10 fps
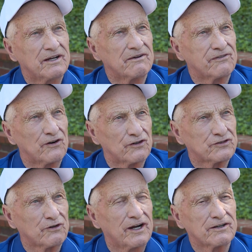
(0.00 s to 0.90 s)

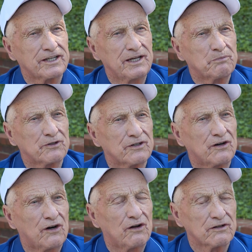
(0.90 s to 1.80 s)
First groundkeeper in the
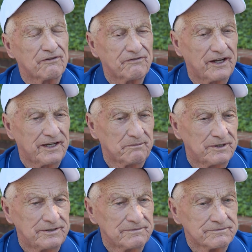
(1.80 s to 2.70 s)
Hall of Fame.
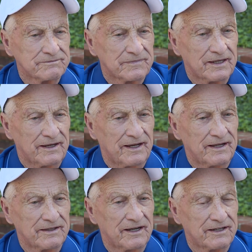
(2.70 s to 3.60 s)

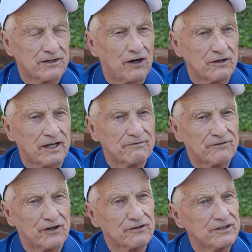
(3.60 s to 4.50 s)
And I called him
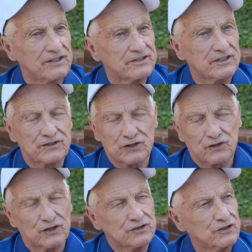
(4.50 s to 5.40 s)
first. He said,
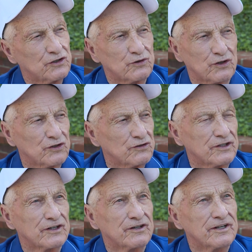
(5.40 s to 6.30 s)
George, don't go
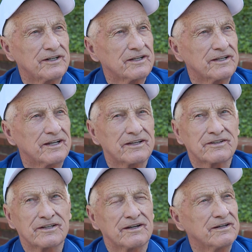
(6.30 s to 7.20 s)
there.
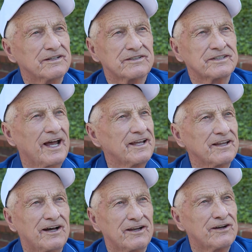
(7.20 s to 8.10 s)
It's a
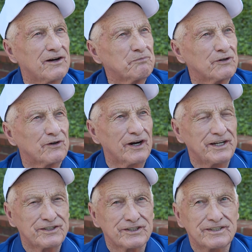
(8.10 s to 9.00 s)
sandlot
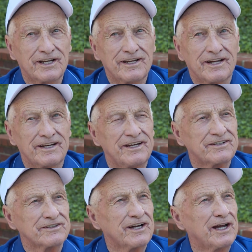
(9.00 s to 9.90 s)
operation. And he
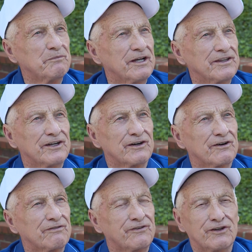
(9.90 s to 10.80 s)
says, I'm in
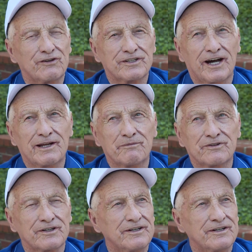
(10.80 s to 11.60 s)
there a few times